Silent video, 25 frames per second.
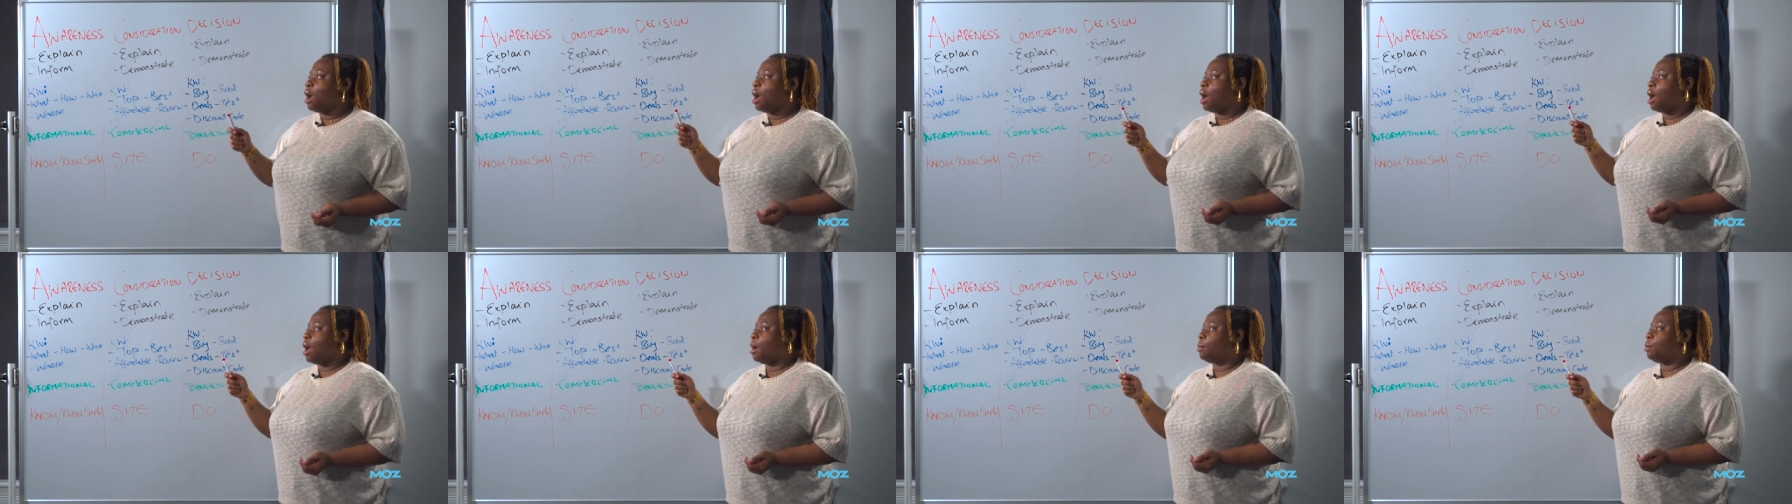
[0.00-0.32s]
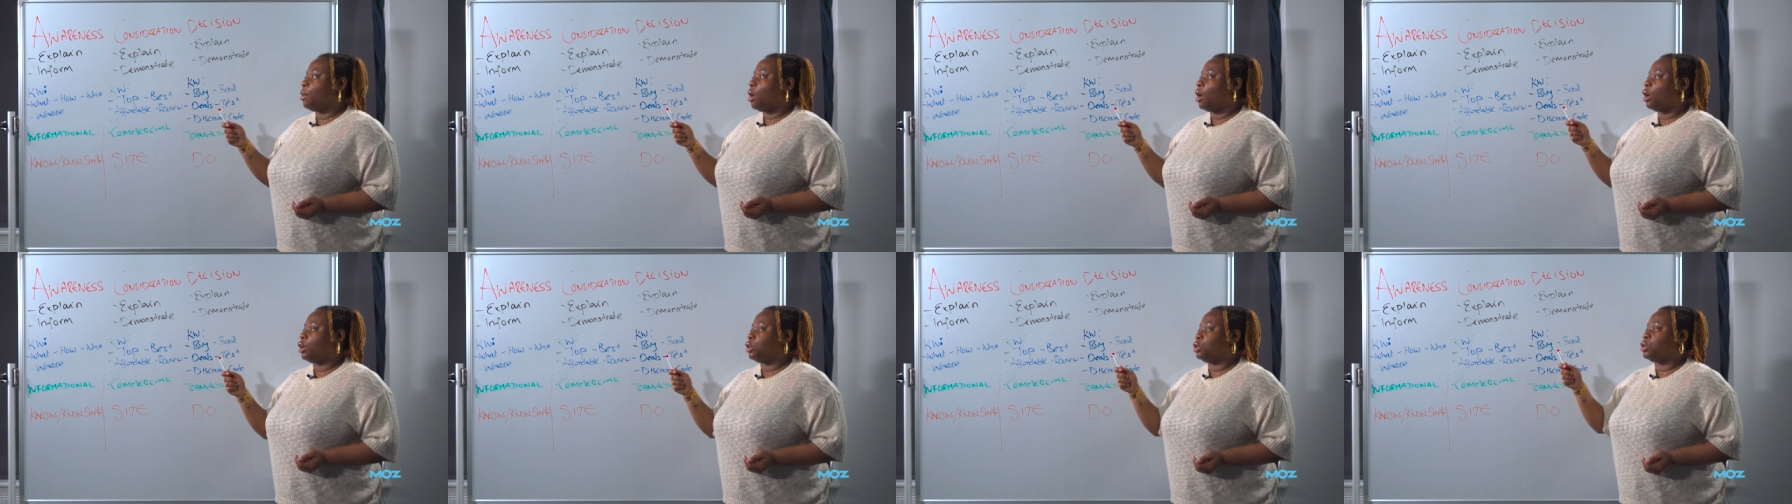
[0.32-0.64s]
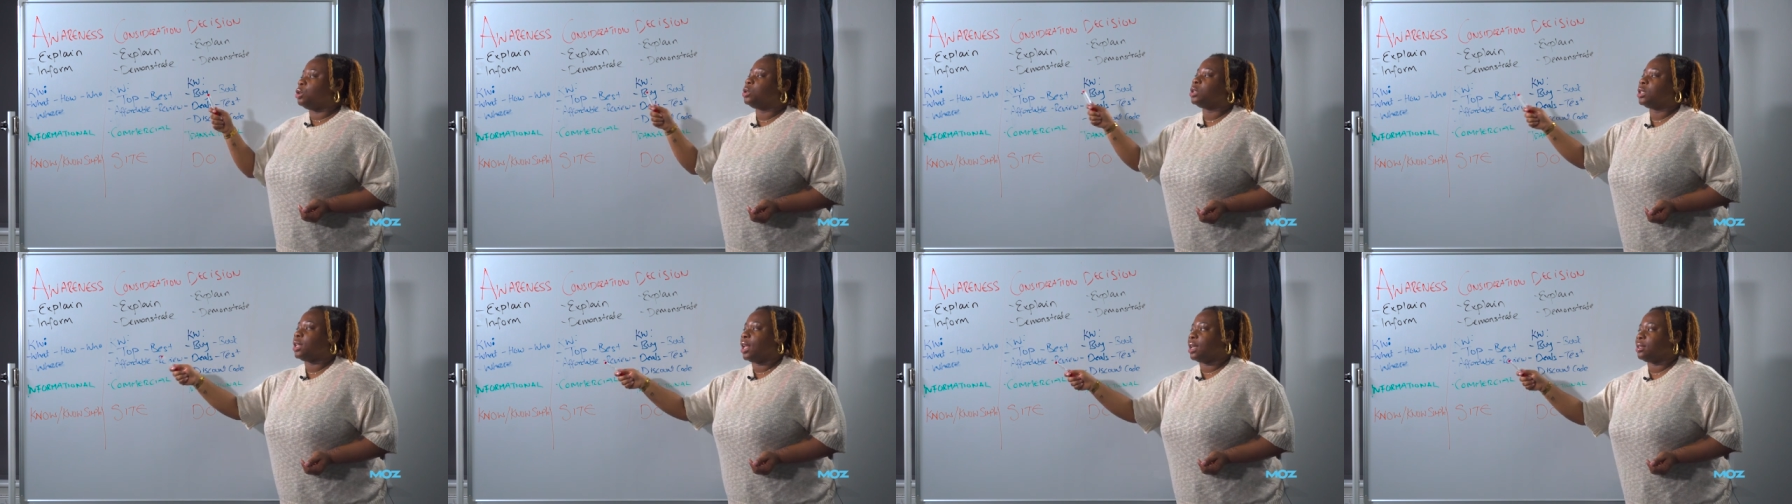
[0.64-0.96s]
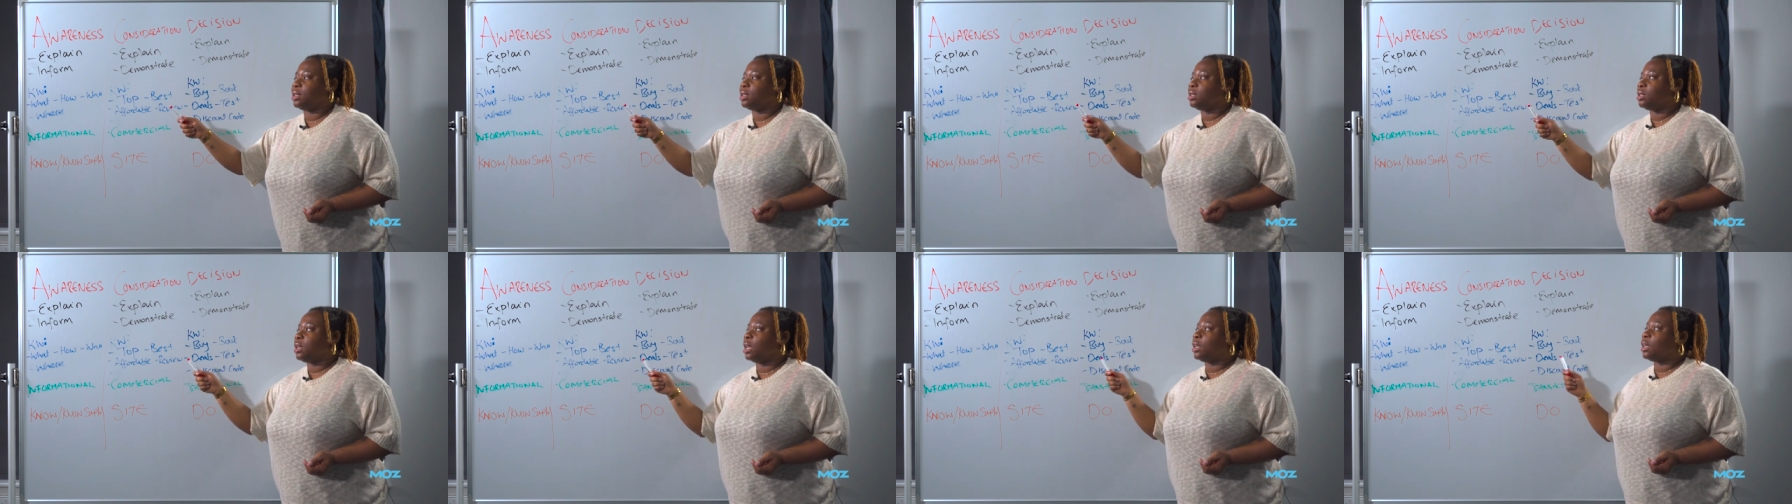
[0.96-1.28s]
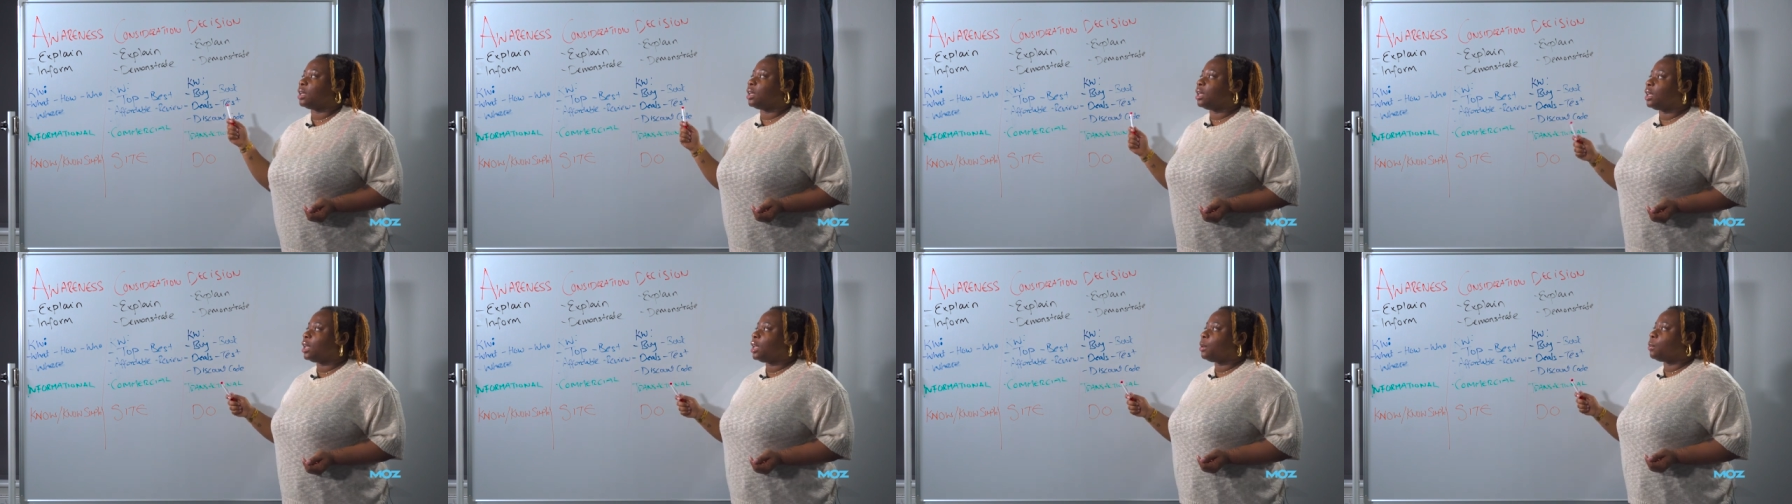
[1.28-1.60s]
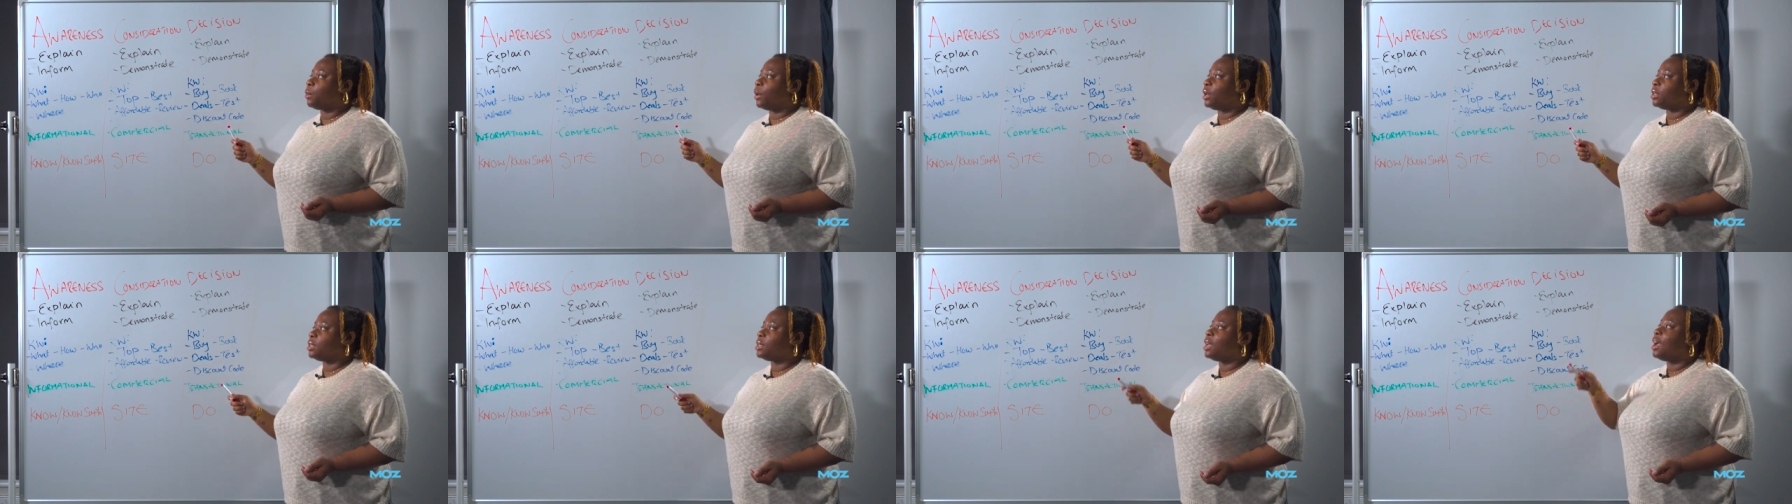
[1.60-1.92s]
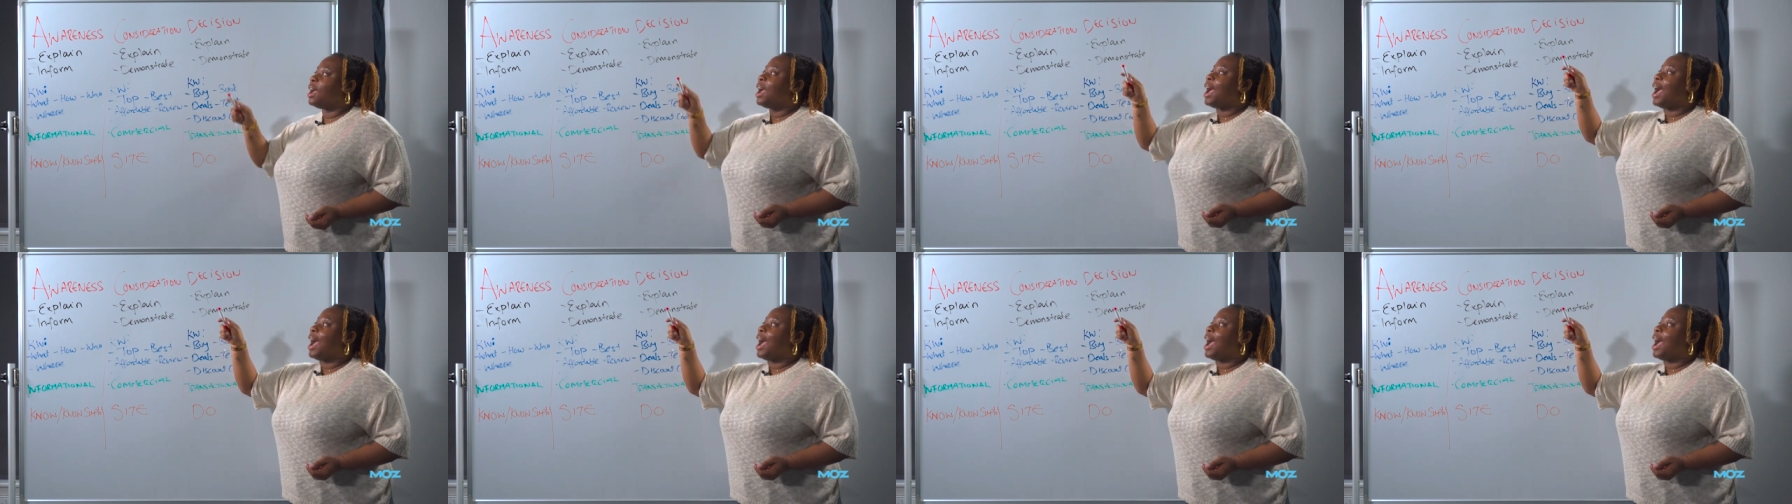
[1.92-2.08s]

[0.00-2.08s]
are utilizing certain keywords